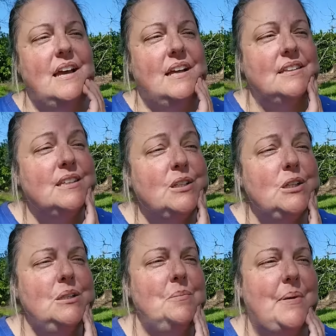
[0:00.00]
a
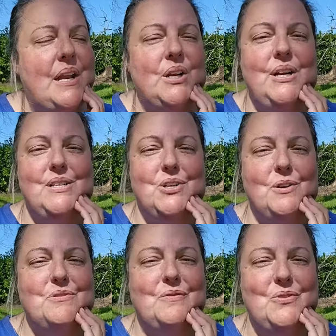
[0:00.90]
little better in
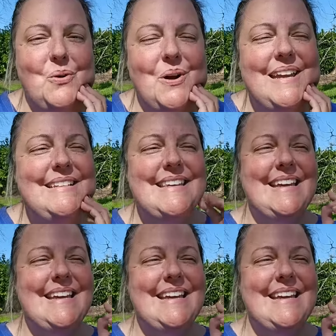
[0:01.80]
terms of noise,